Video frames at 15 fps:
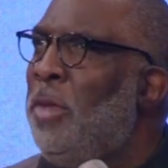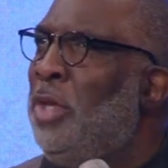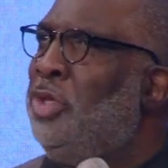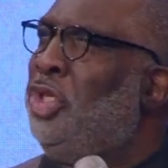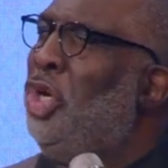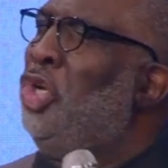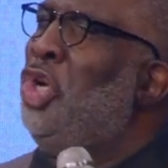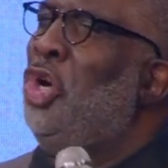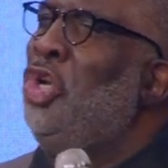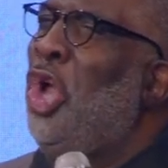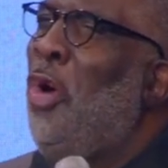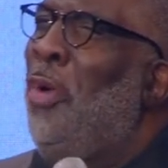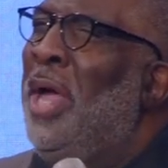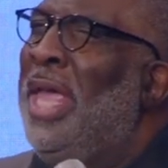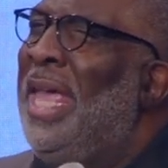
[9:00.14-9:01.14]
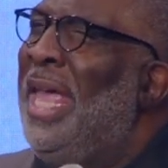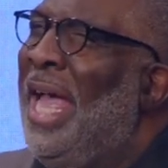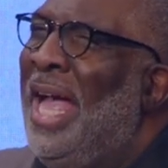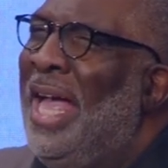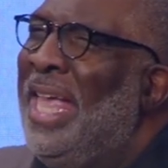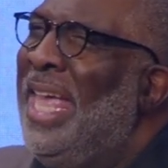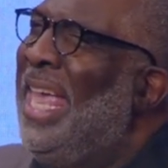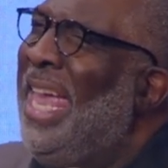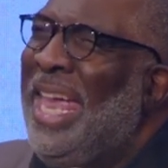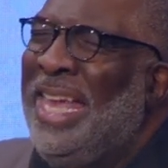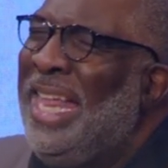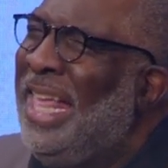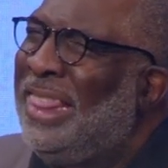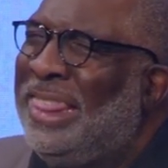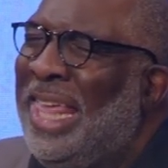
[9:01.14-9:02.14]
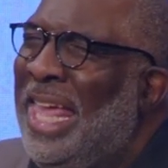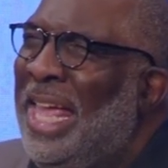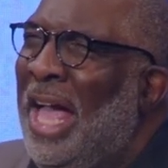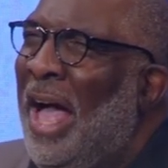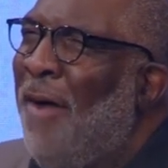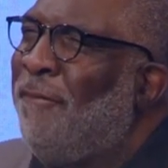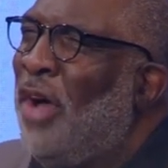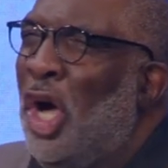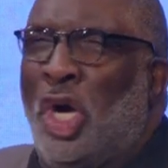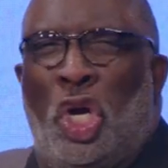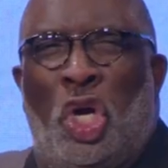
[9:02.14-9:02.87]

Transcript: Do you know anything of a